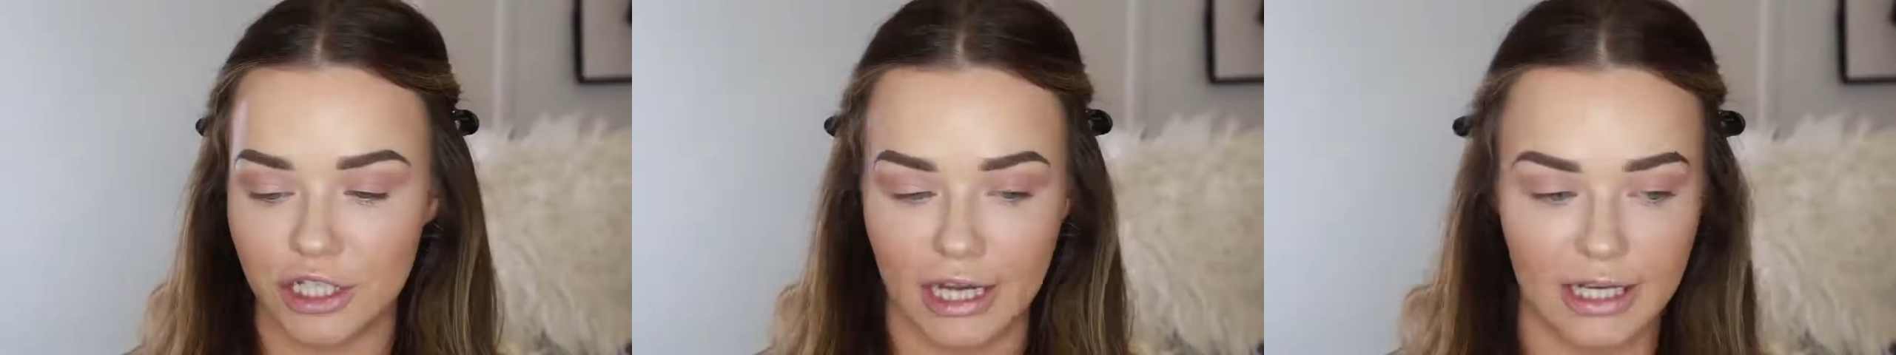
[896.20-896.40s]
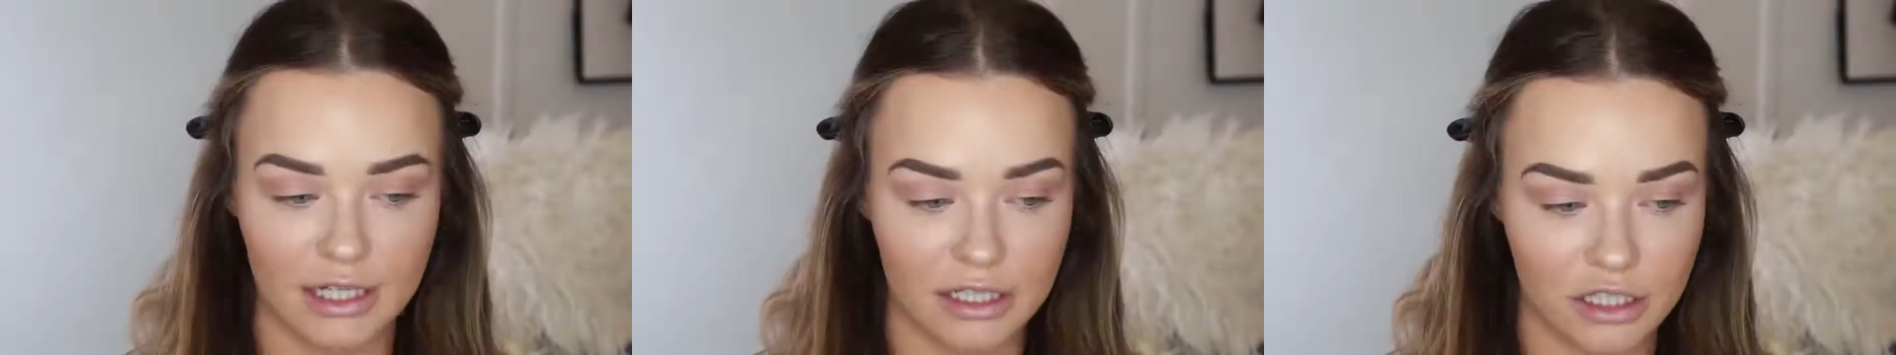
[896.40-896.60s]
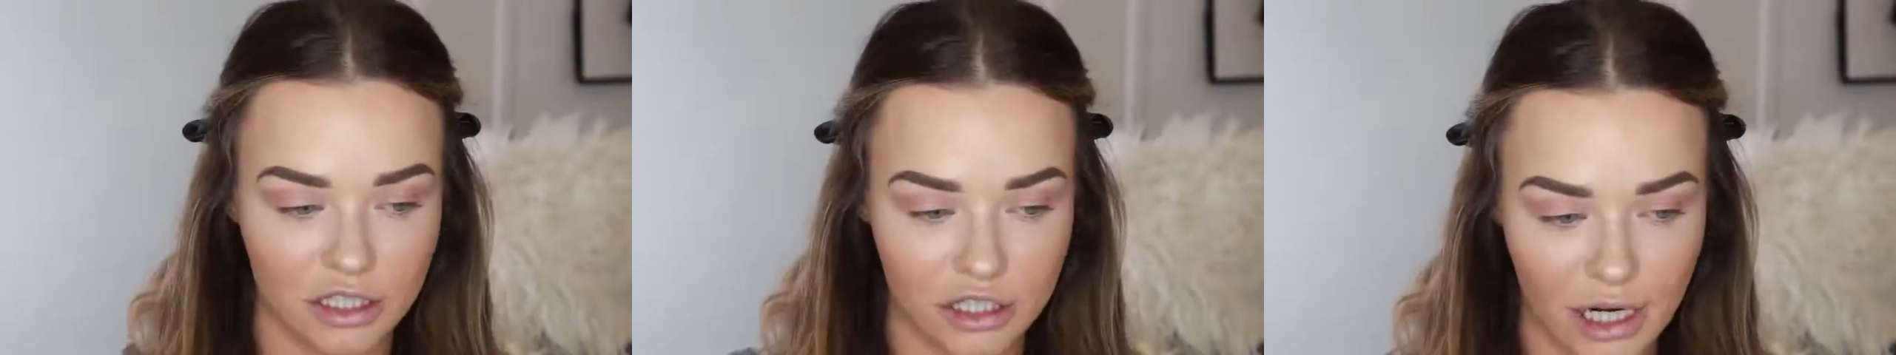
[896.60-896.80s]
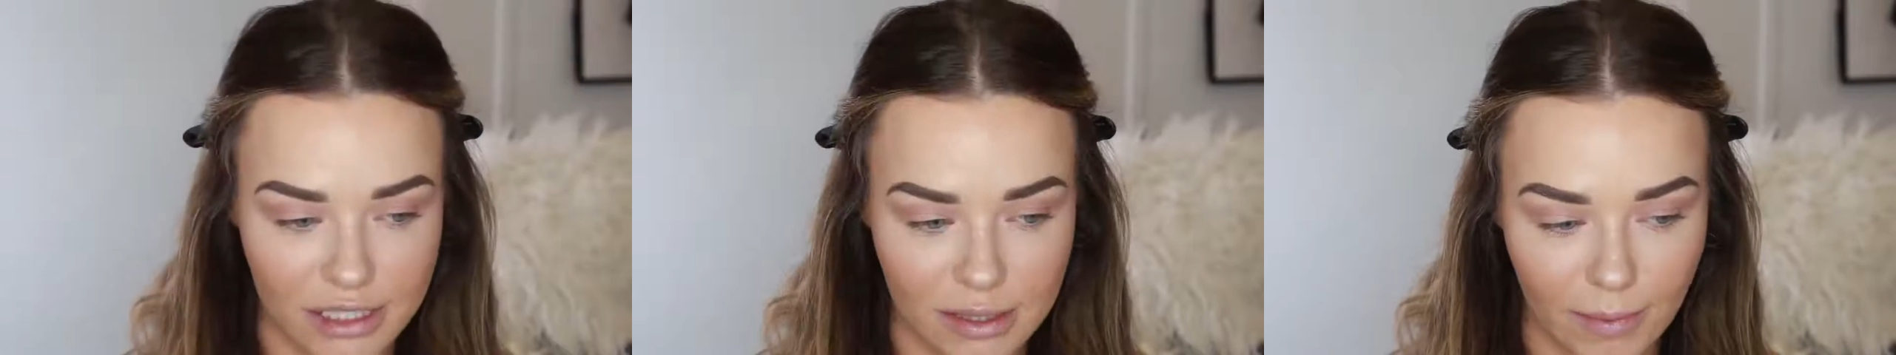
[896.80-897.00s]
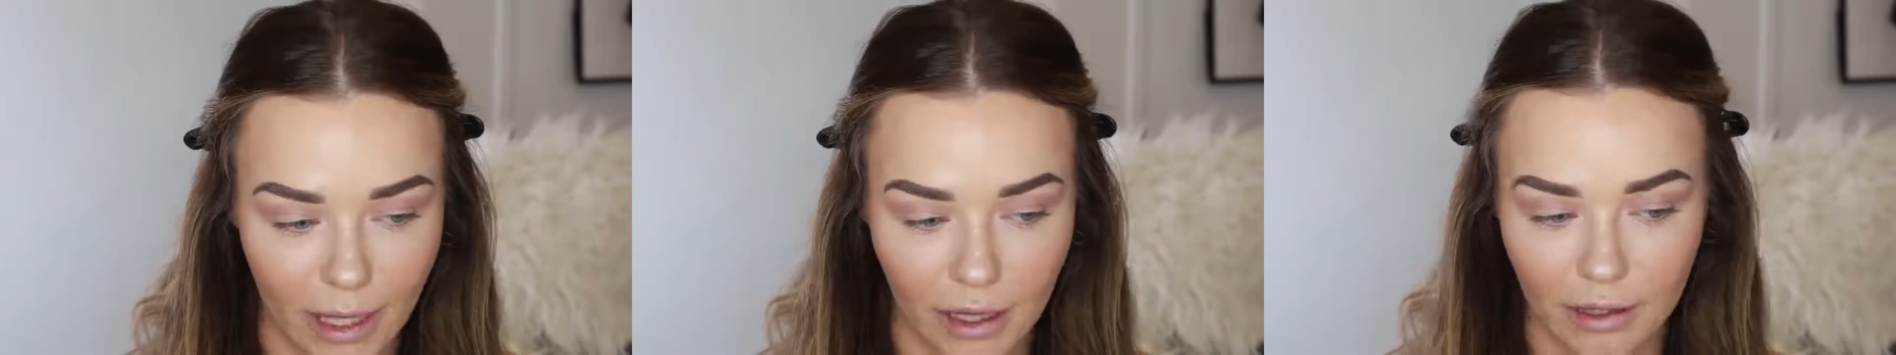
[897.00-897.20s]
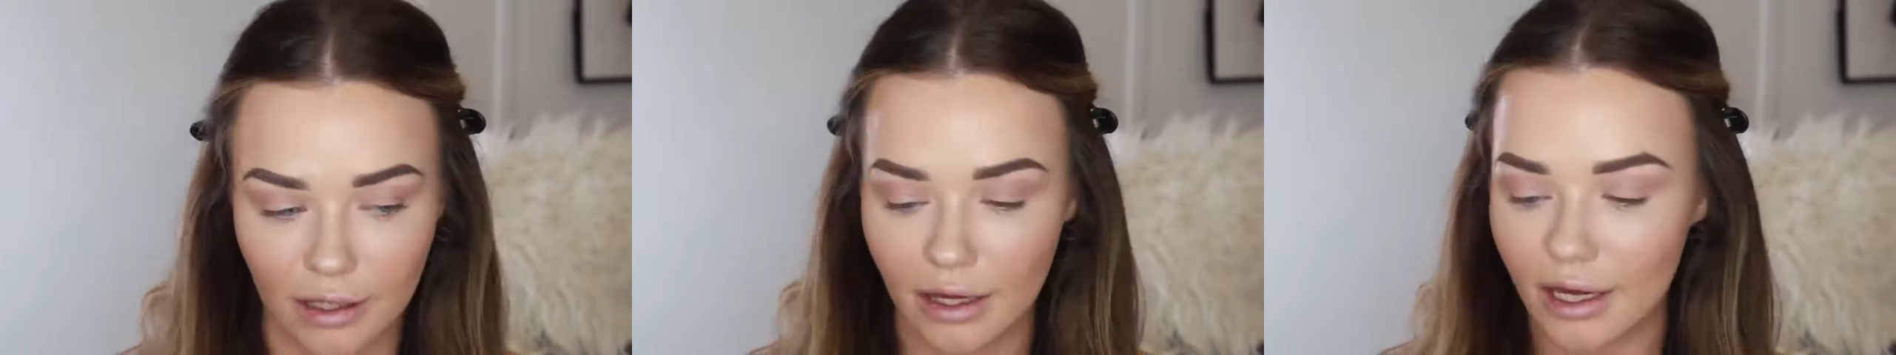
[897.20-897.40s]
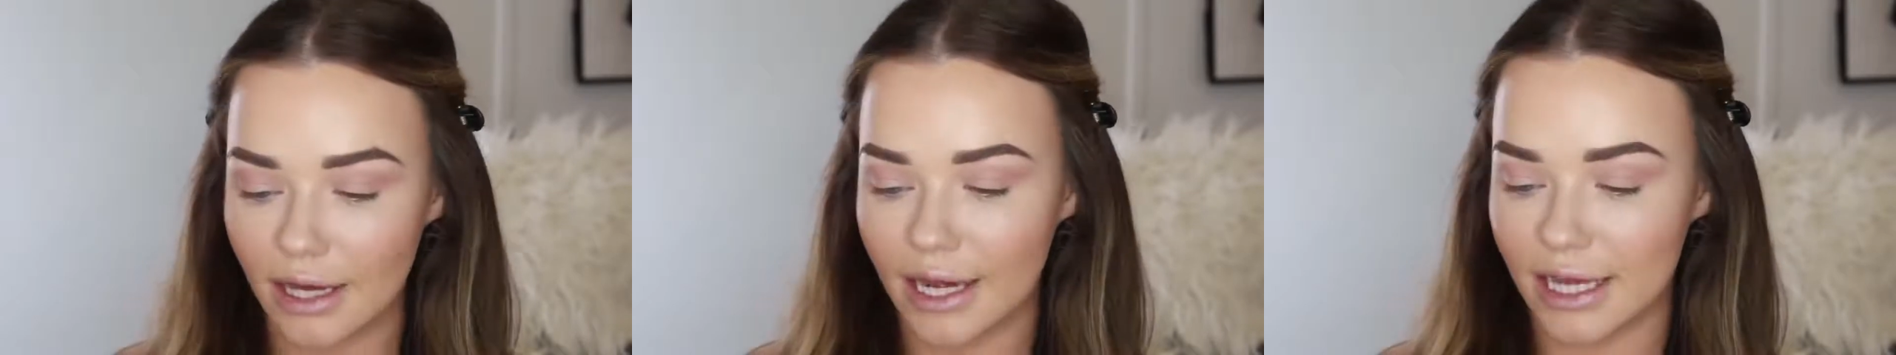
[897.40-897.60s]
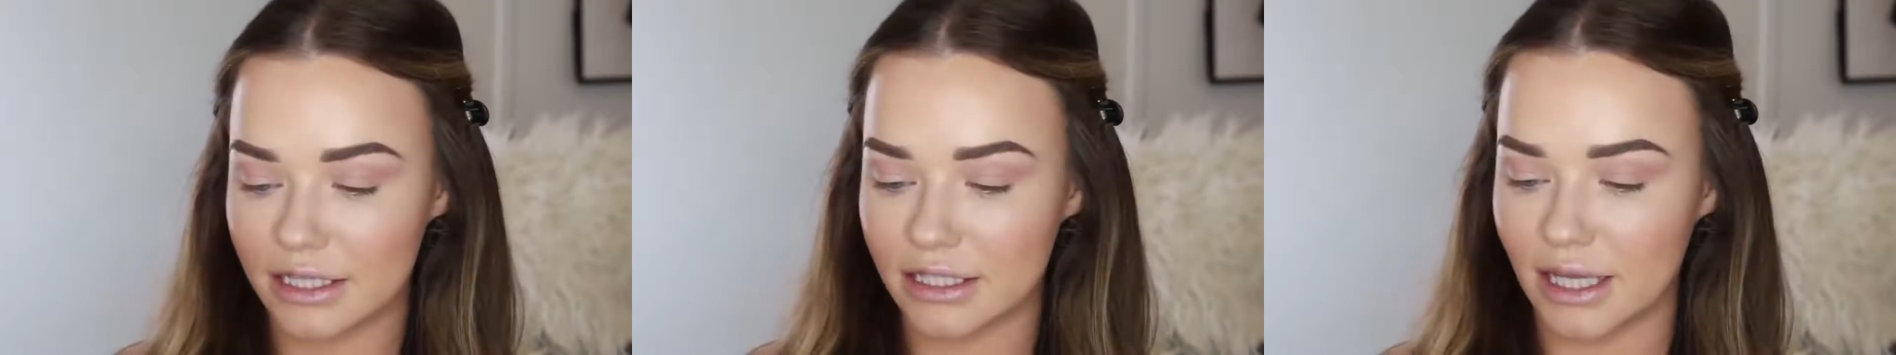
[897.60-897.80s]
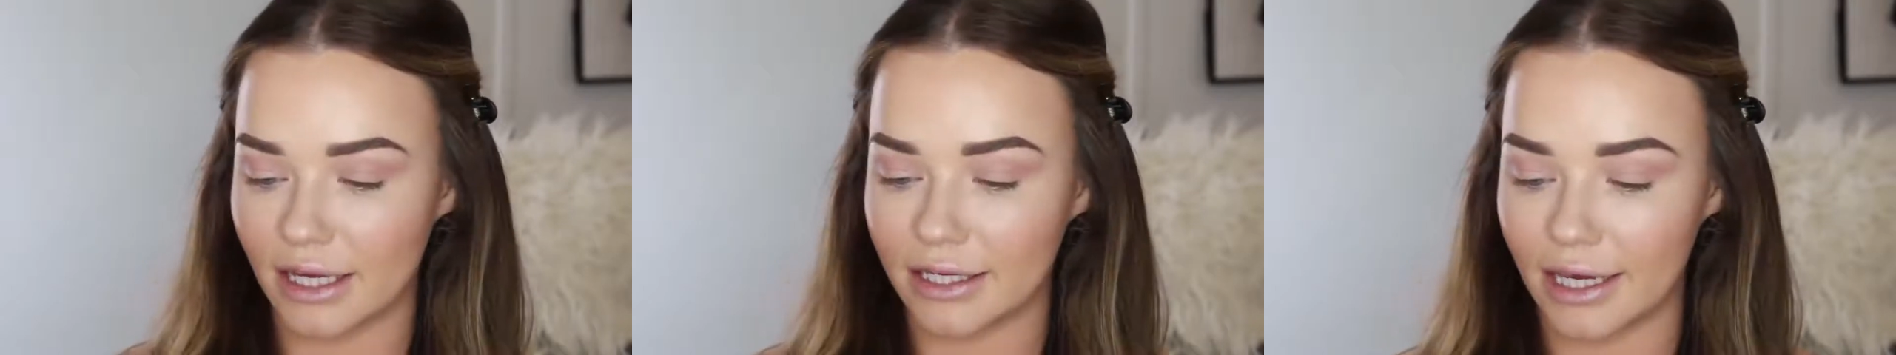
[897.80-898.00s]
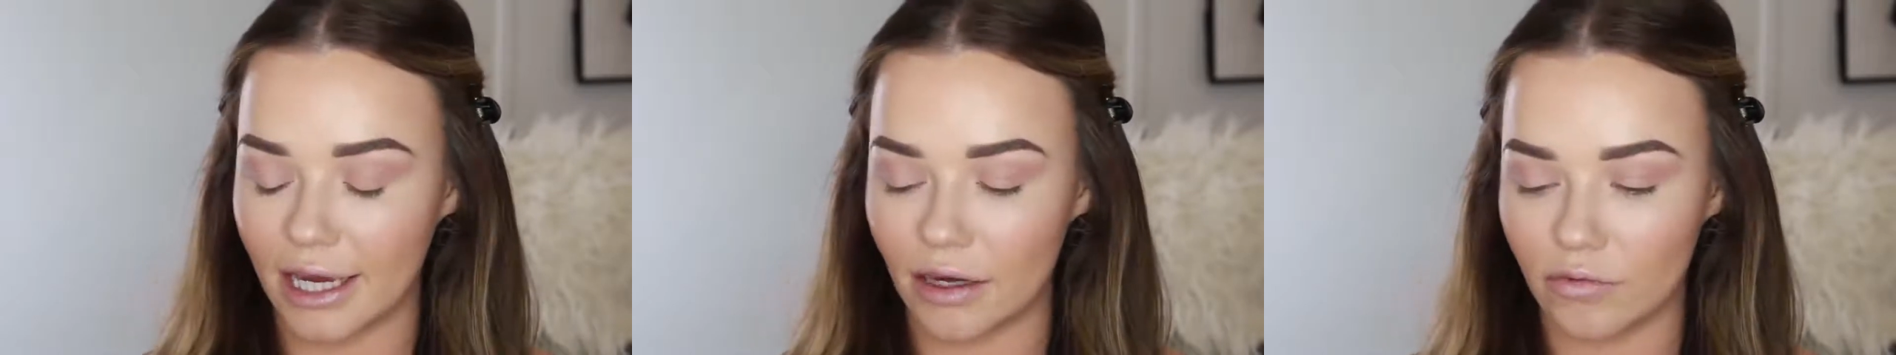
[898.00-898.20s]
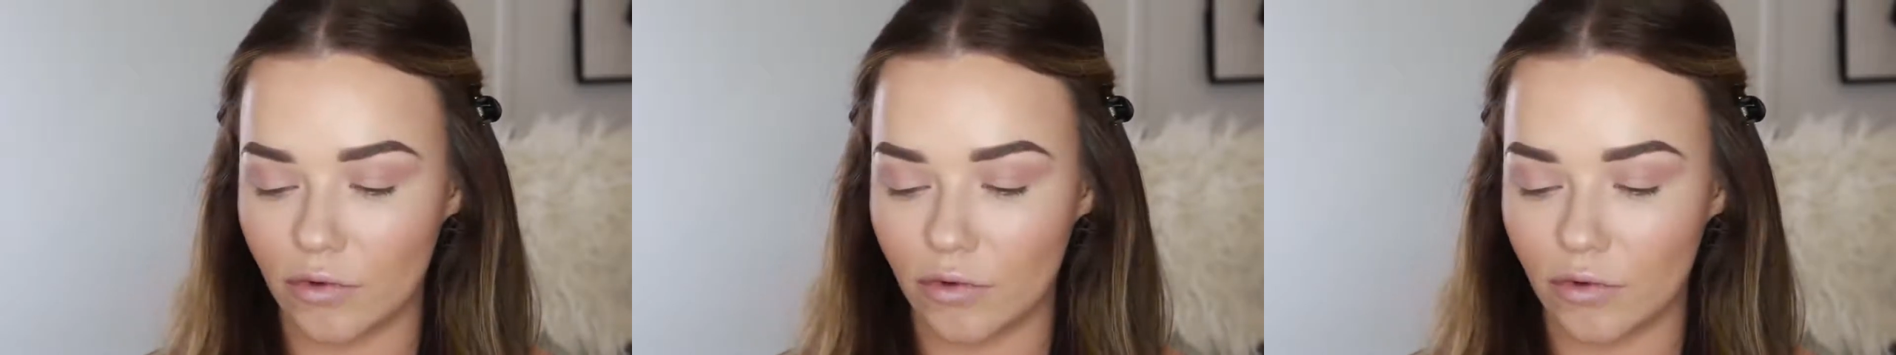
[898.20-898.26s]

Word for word: shade is Jezebel. It's like a